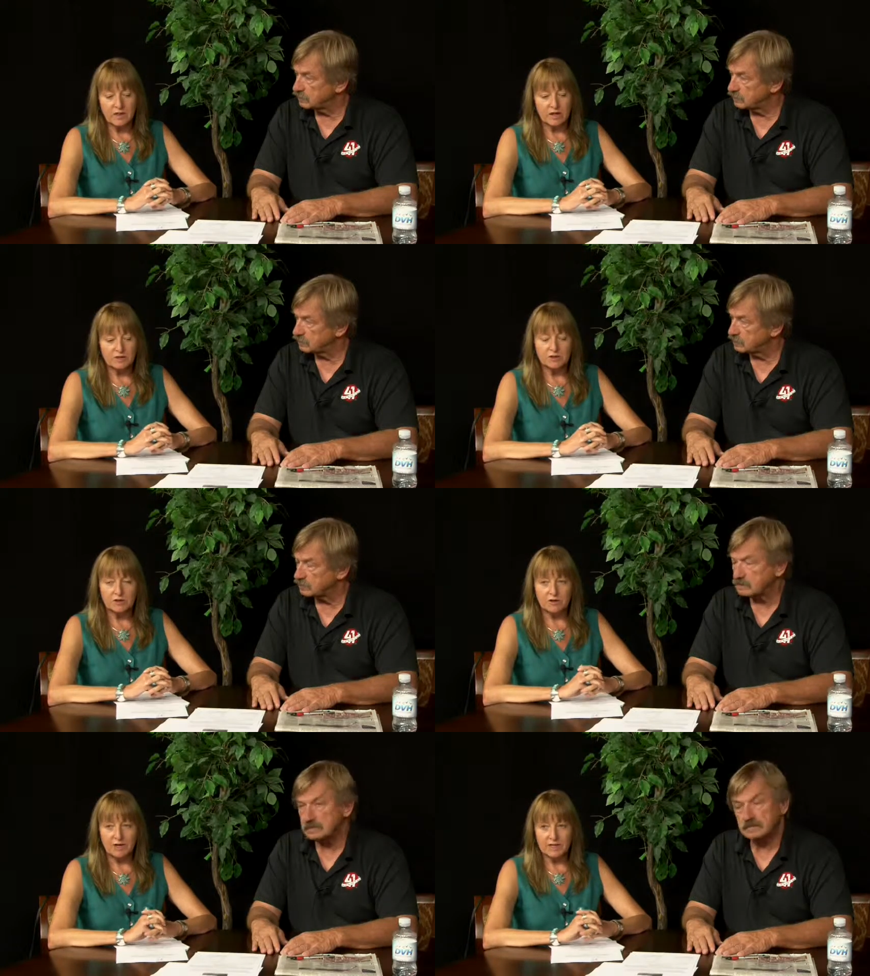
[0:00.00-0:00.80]
Speaker 1: and
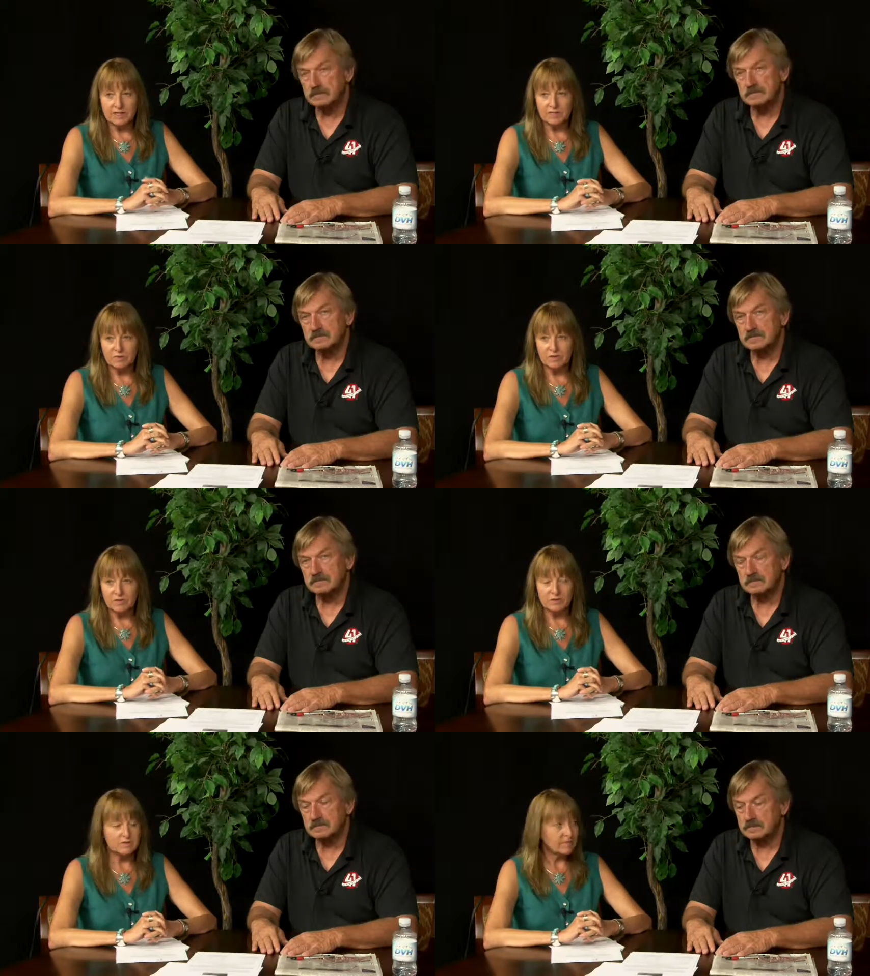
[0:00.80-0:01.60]
share your ideas with
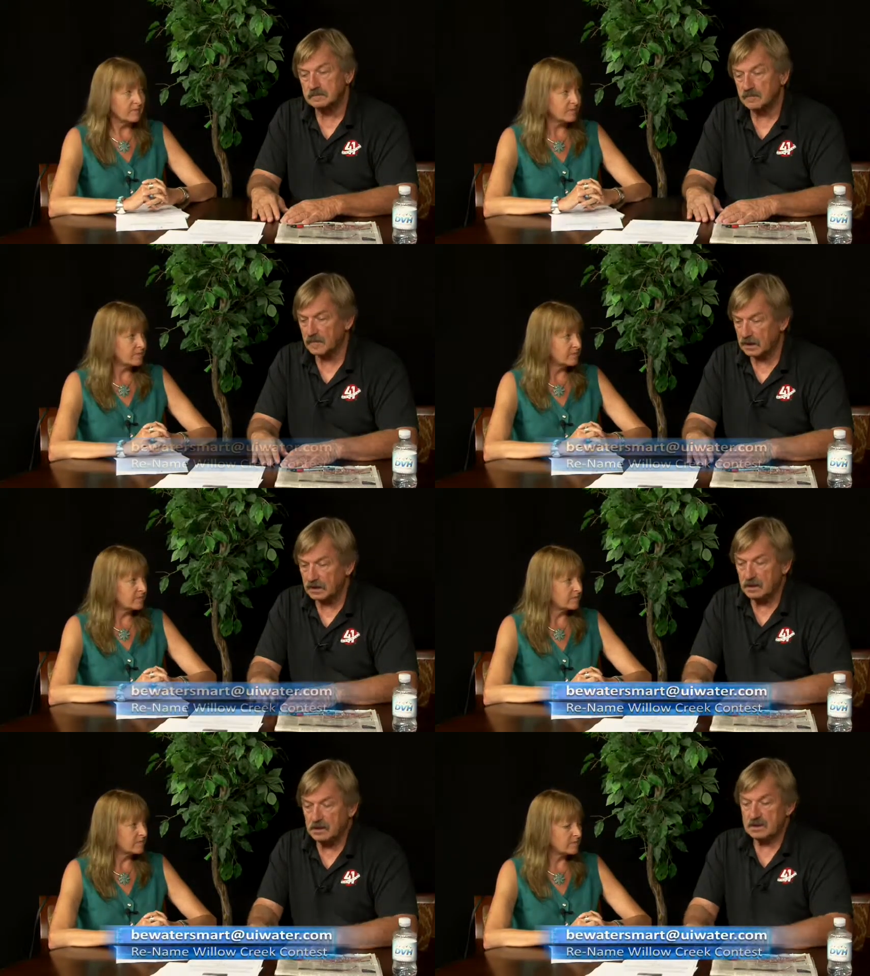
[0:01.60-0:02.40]
us.
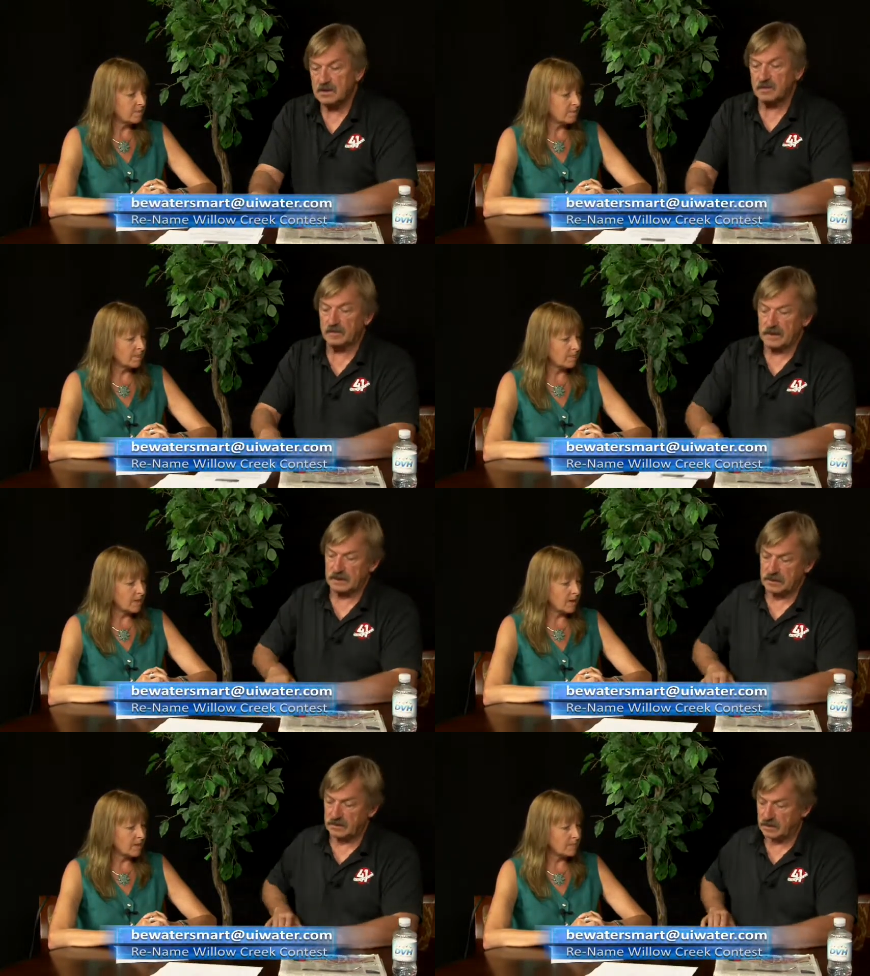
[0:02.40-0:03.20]
Speaker 2: So,
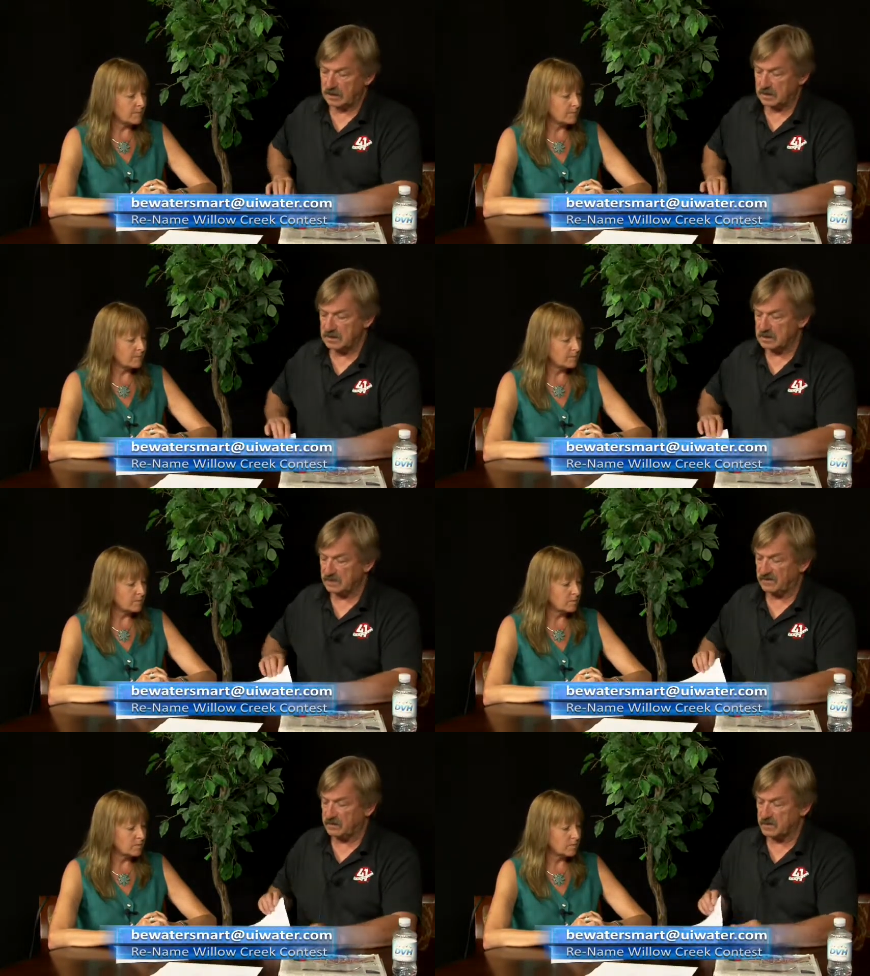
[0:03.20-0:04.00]
and then you can get these
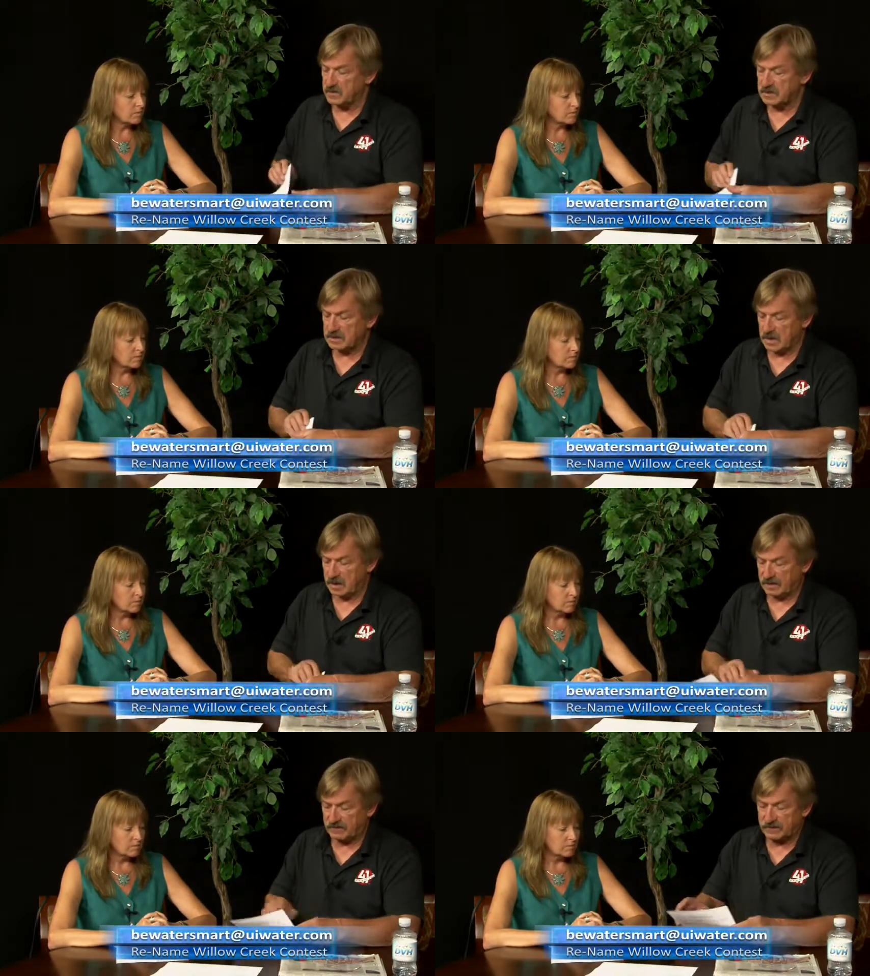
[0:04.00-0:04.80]
little forms
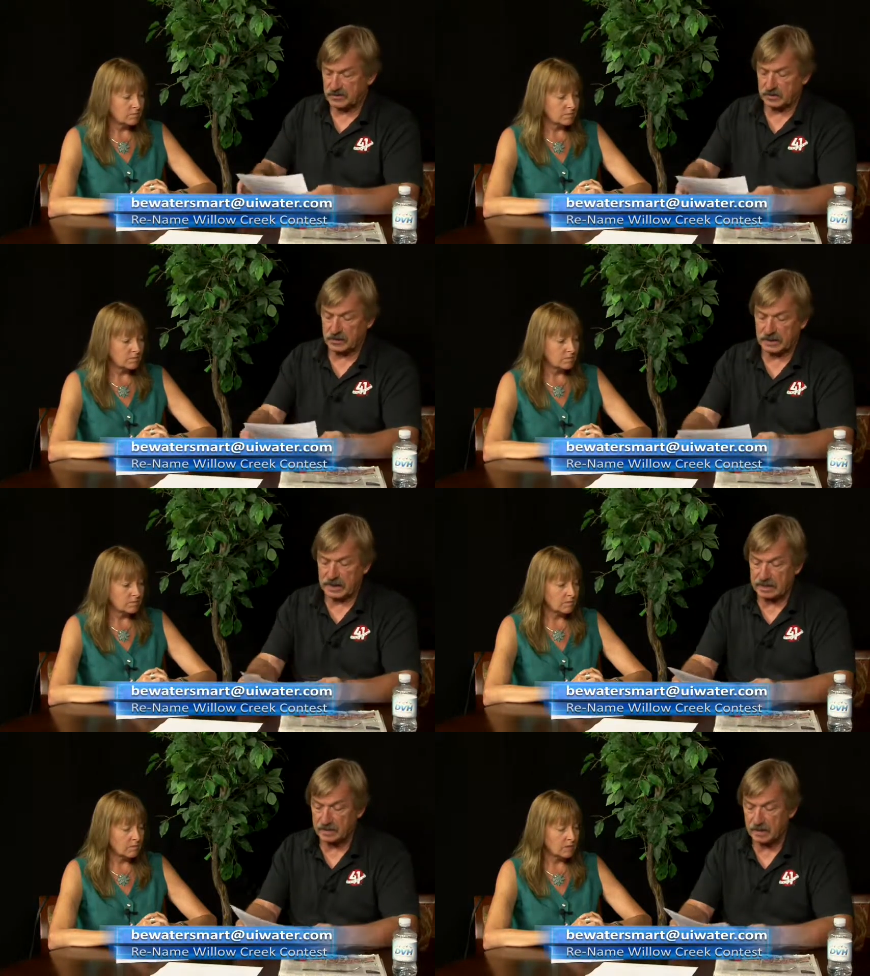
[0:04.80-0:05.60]
uh, to
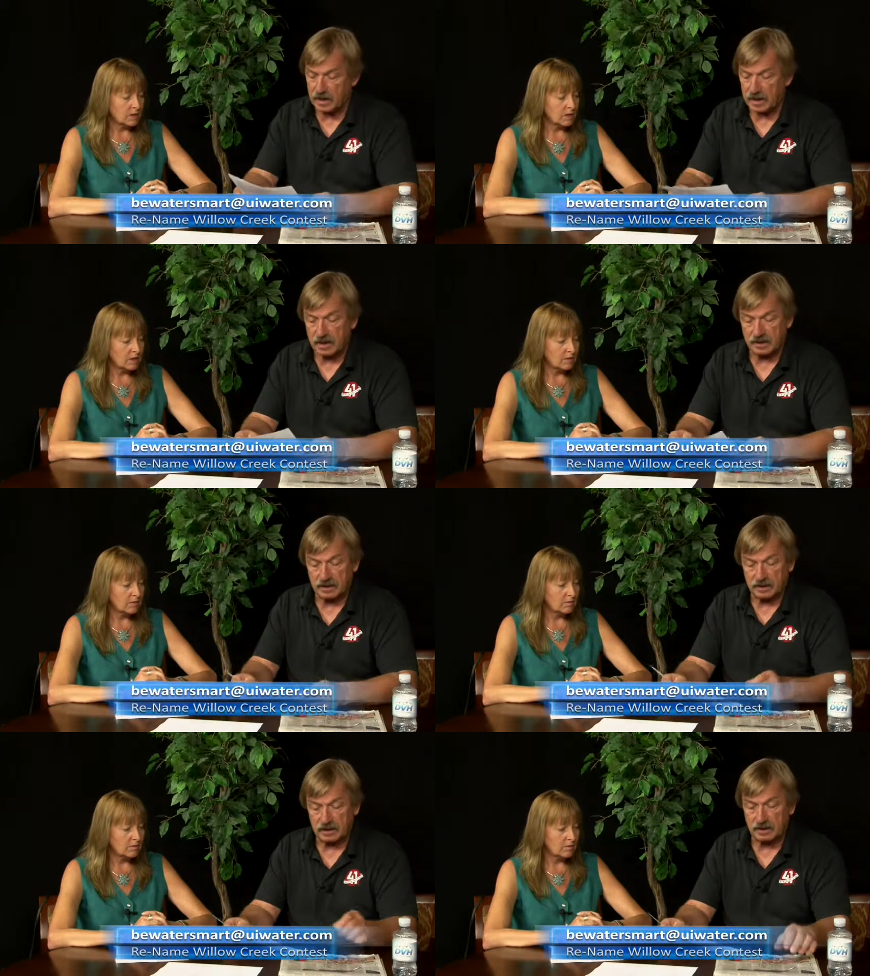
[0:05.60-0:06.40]
rename uh,
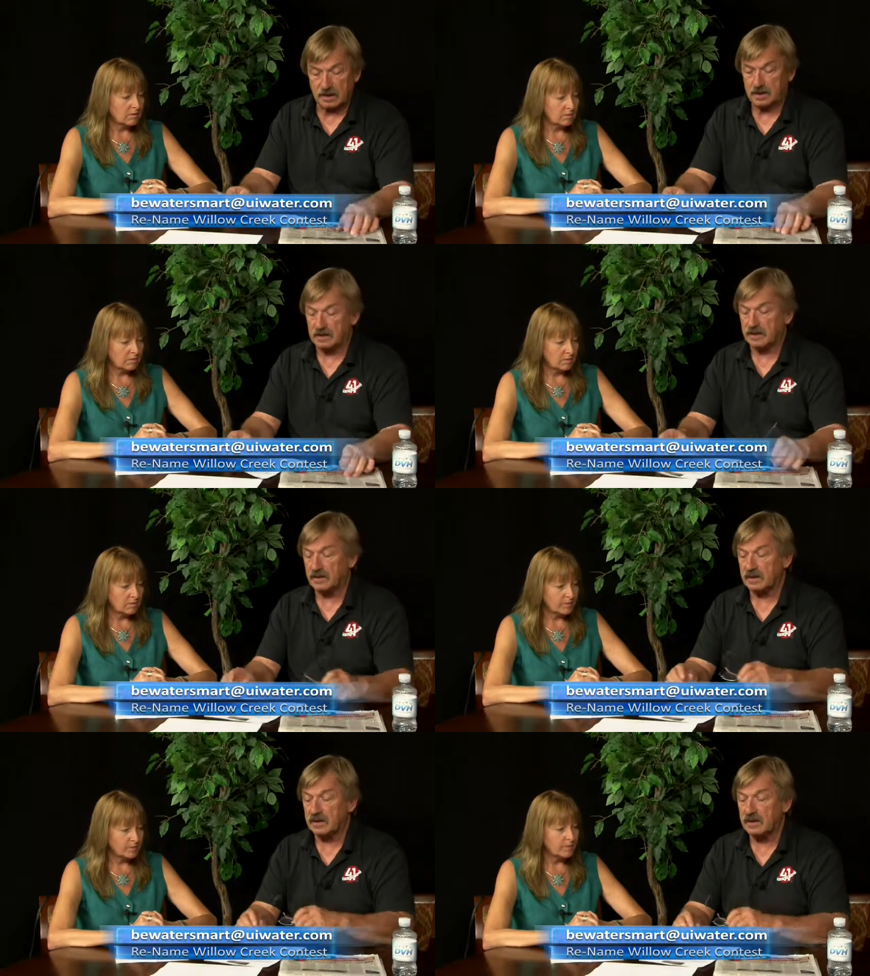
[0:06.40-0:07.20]
the, uh, the
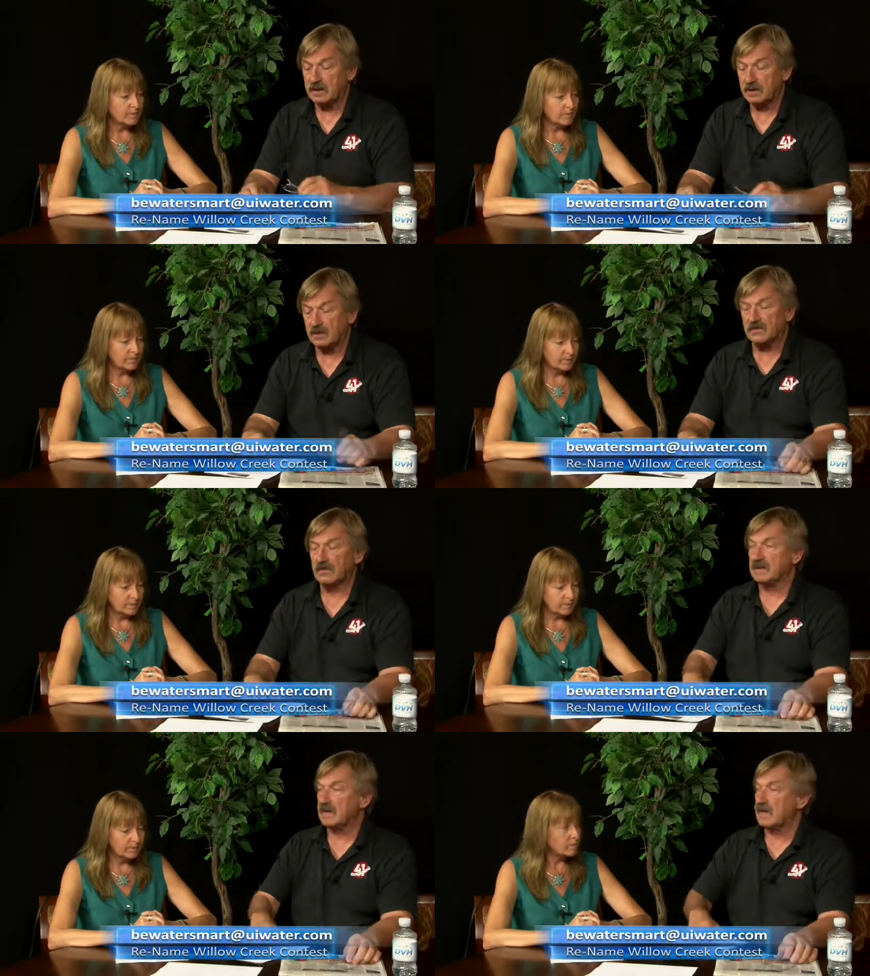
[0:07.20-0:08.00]
area mm-hmm. over at the